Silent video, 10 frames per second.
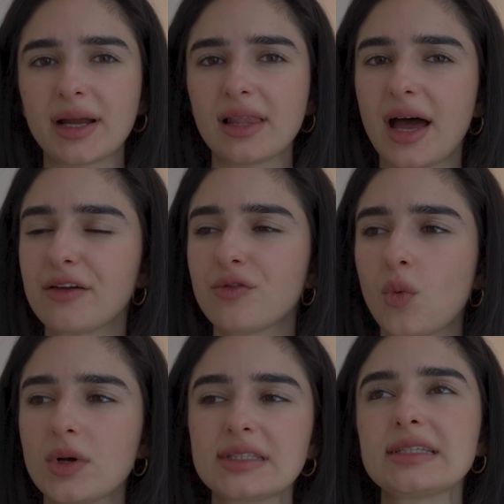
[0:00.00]
my life
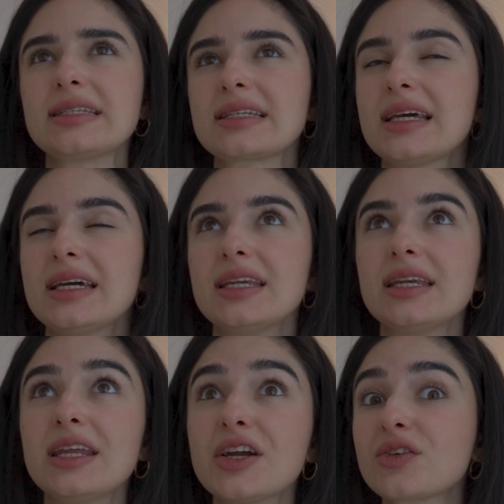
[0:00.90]
wasn't
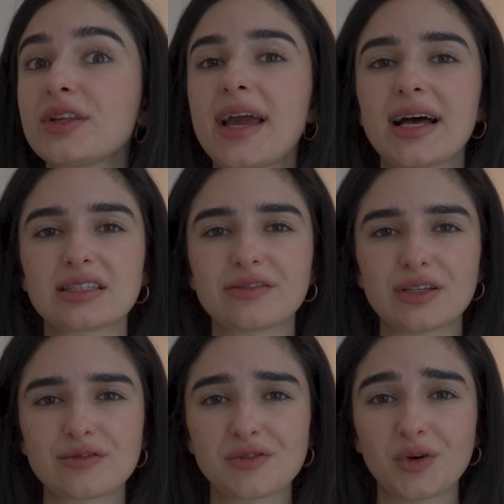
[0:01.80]
nearly as
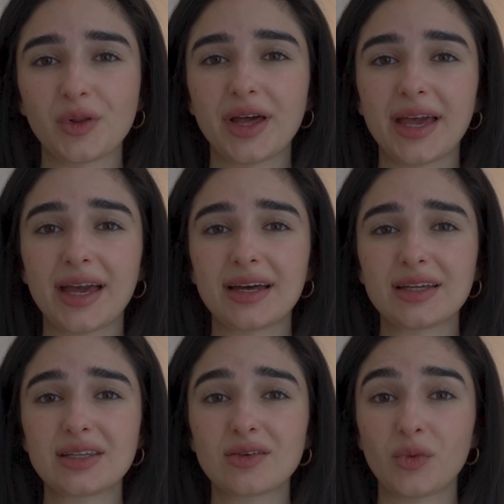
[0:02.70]
eventful
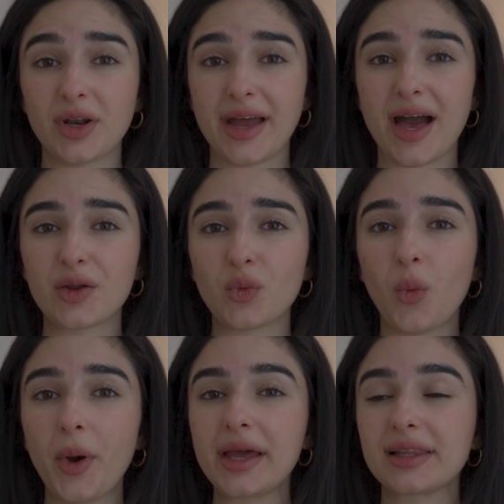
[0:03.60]
and when I had
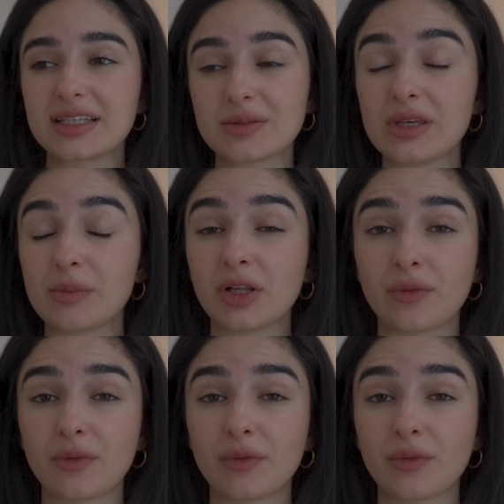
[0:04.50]
way less people